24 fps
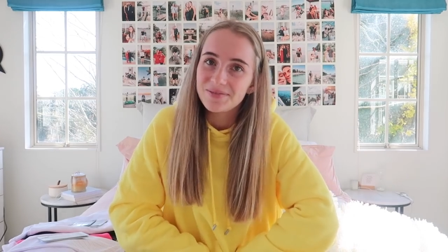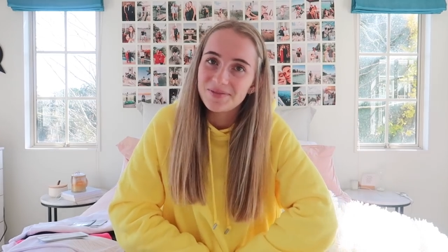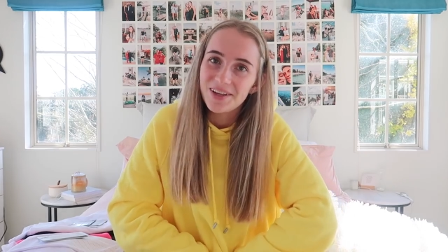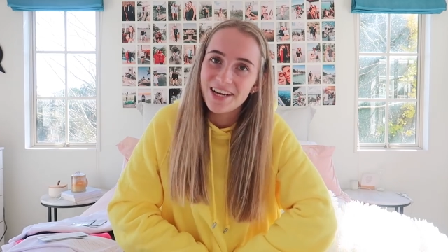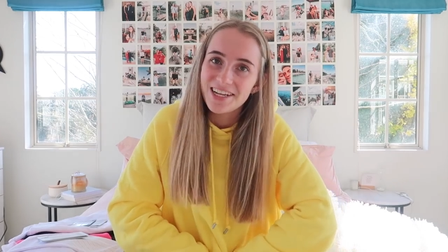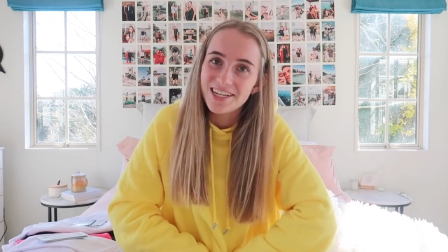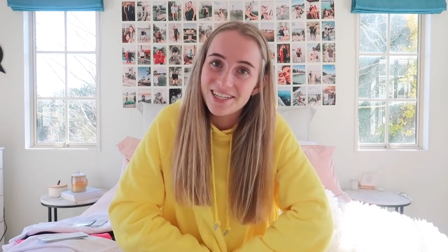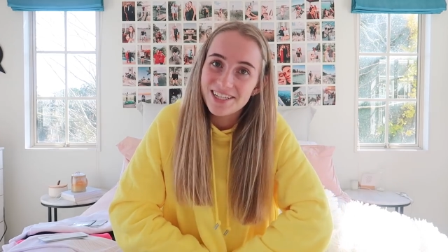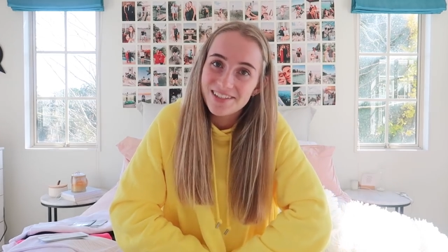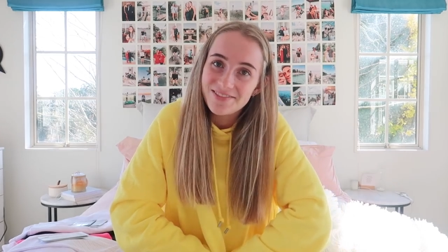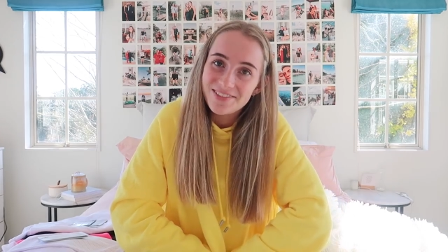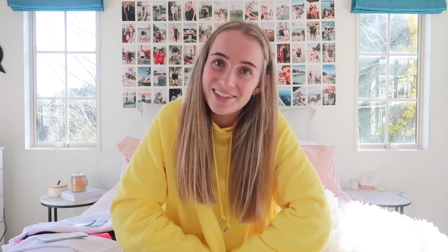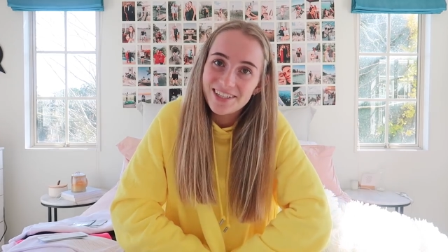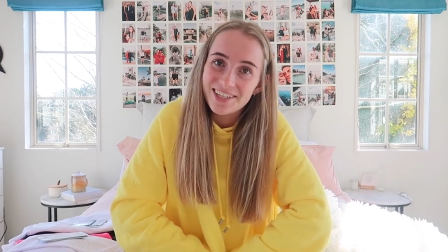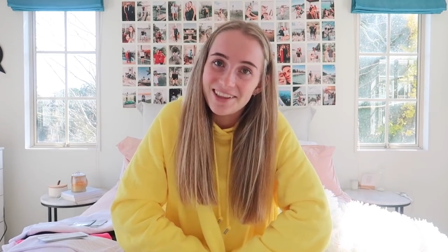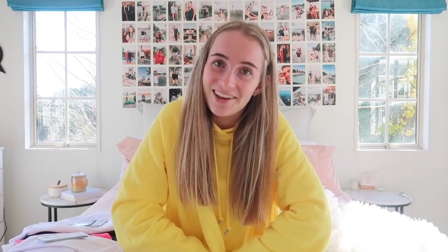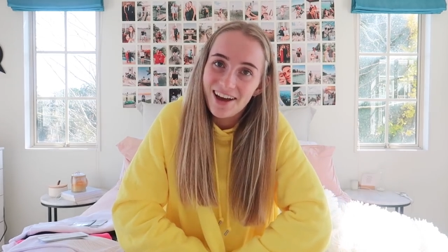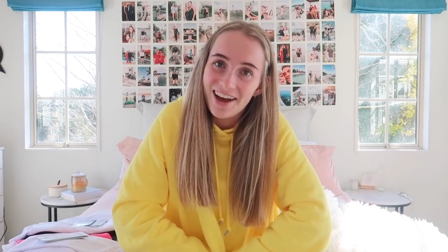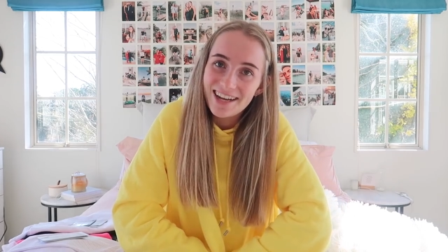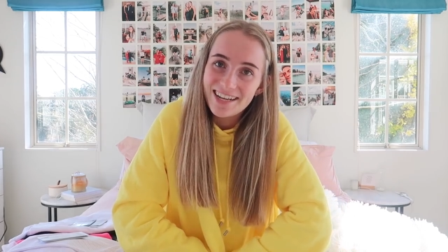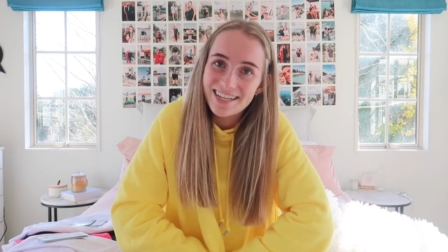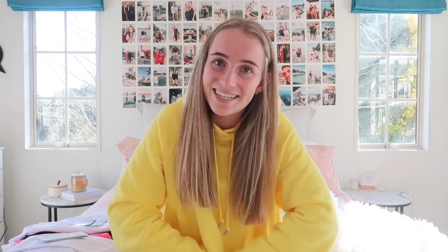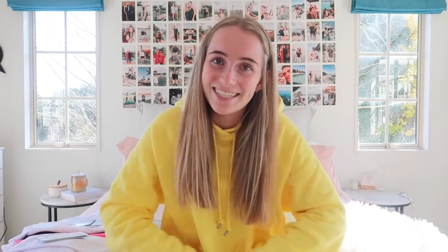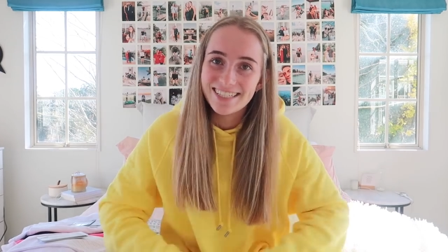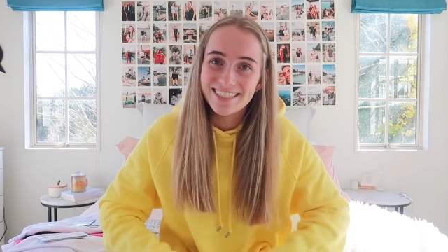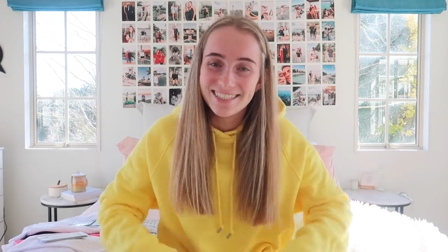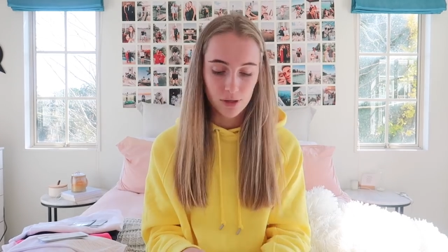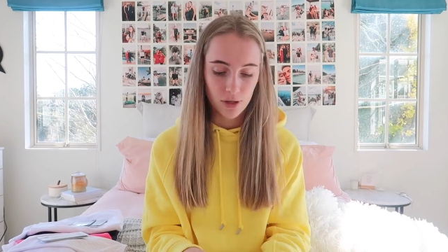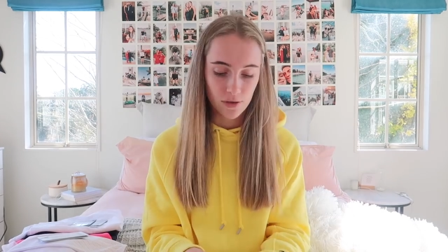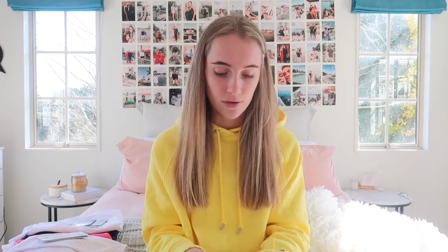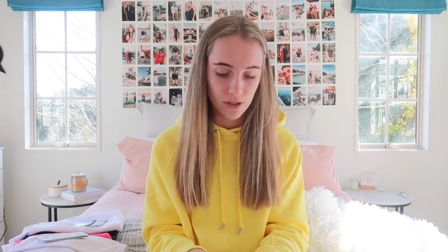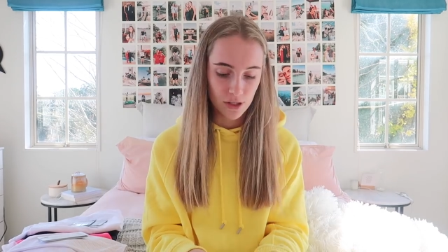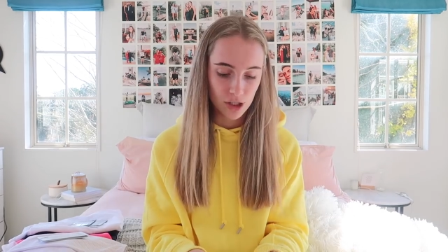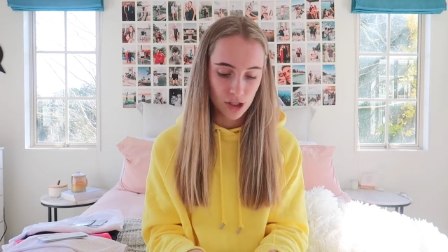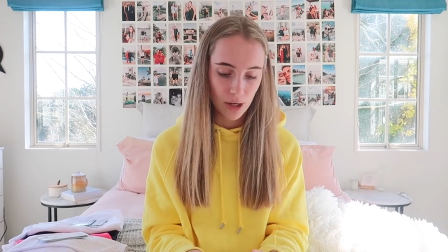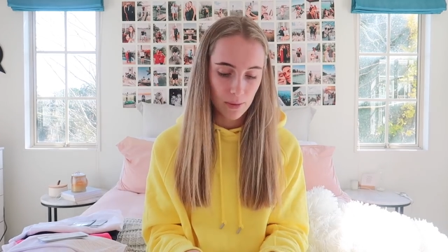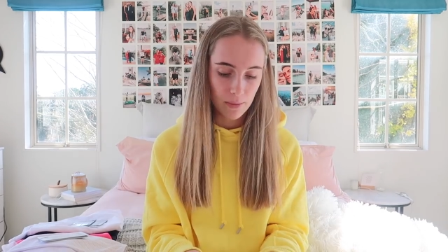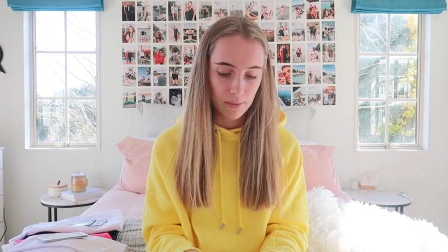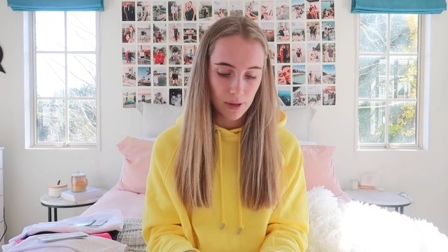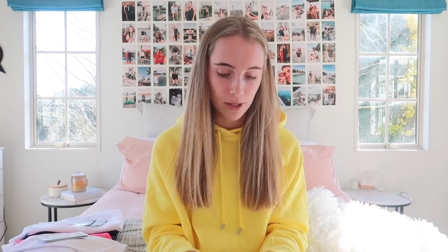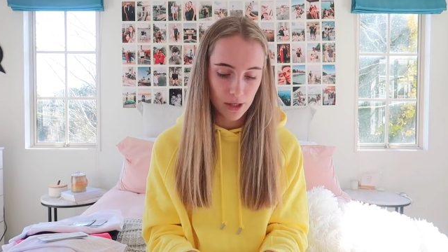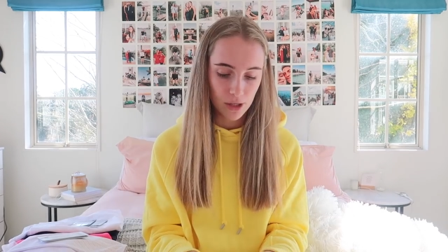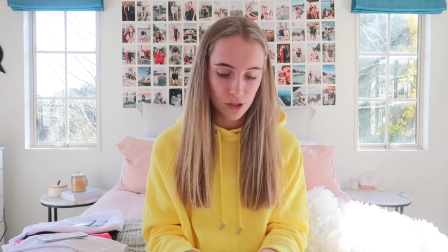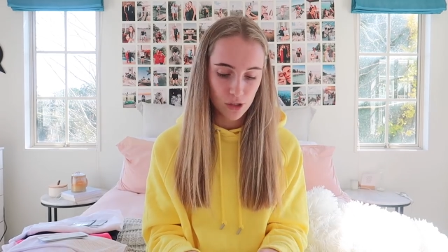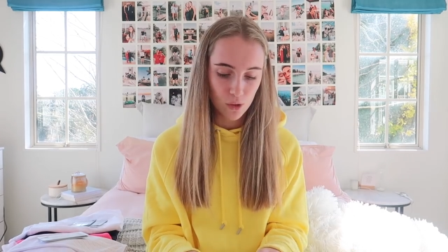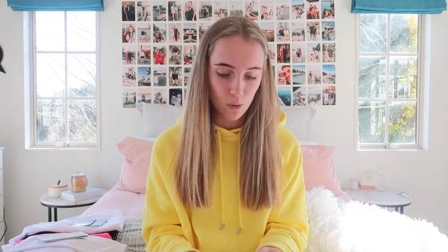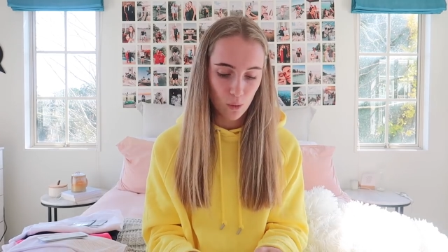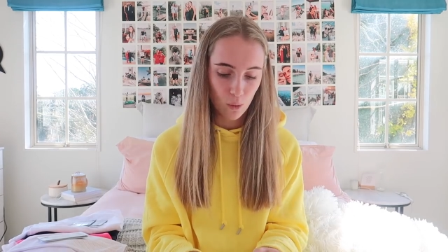I just really like it. So this jumper
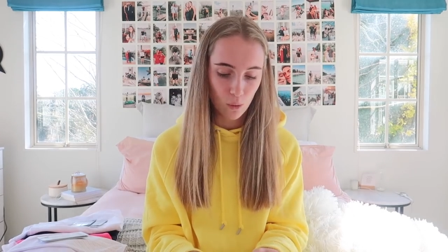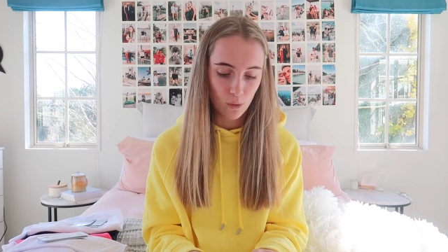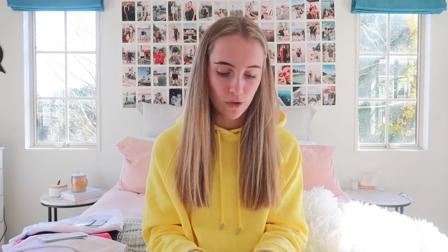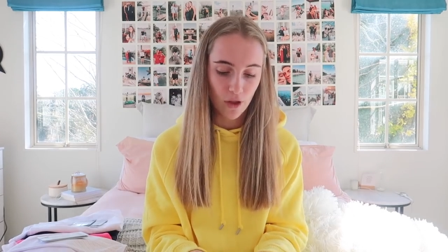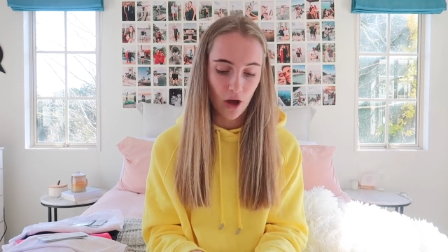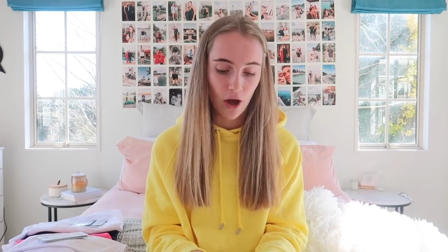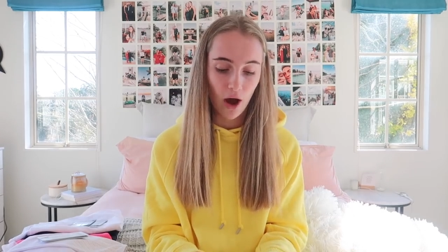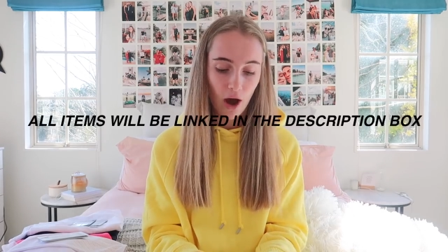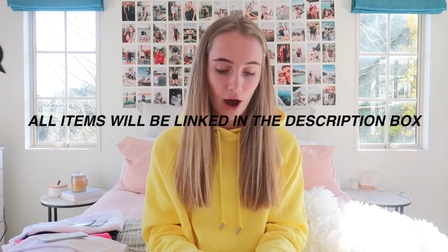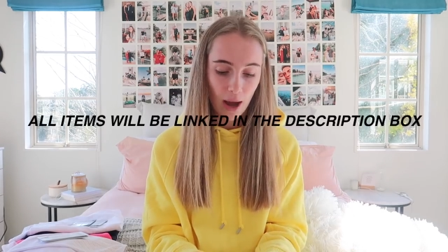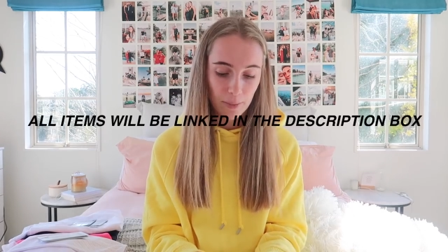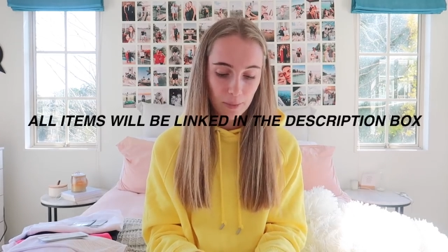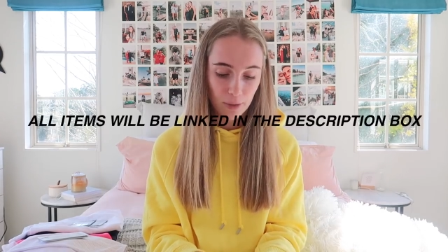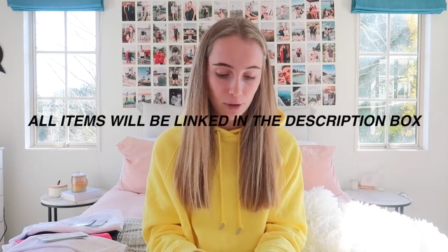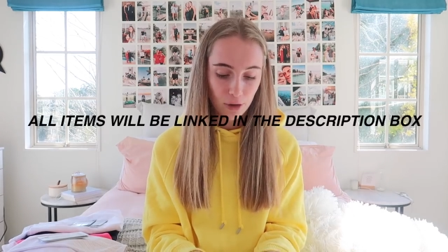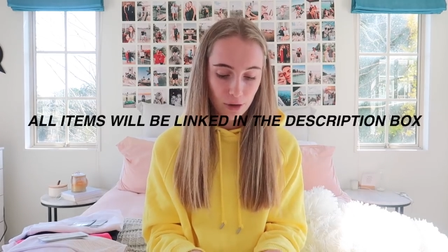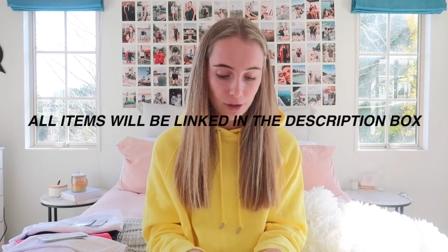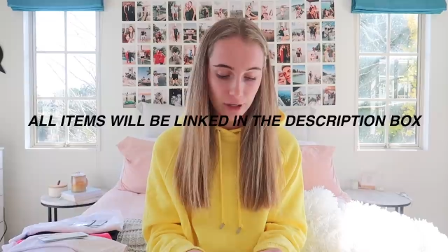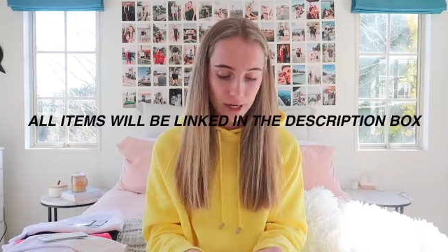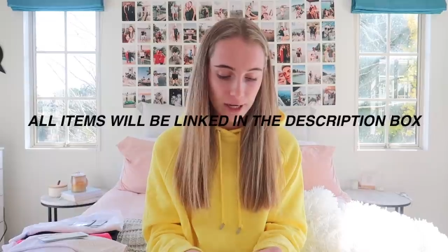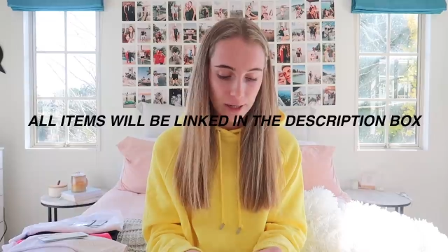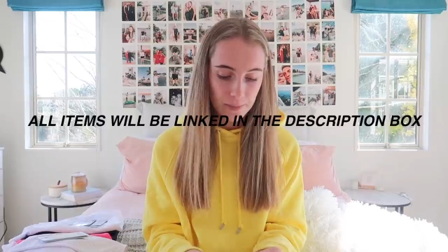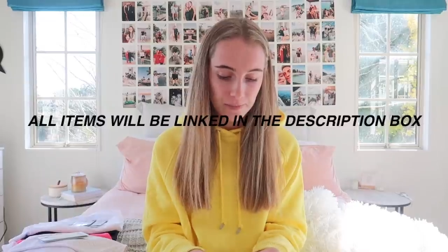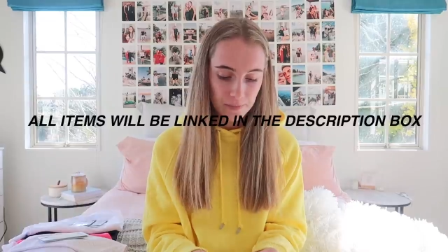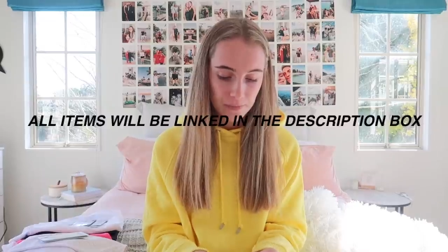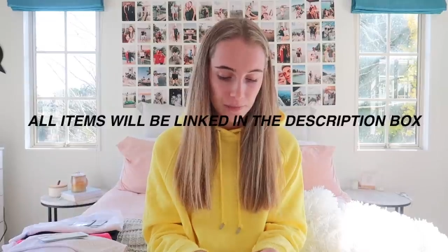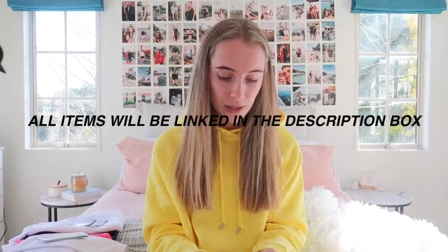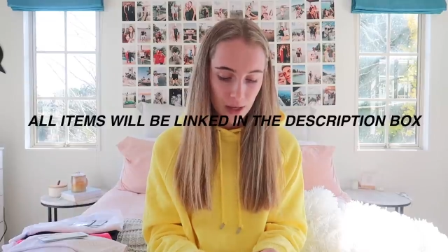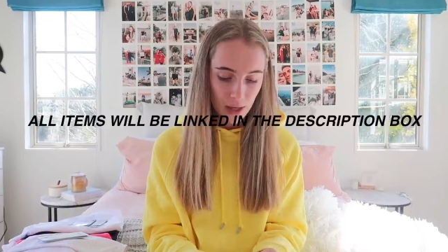is called the Hyper Hoodie.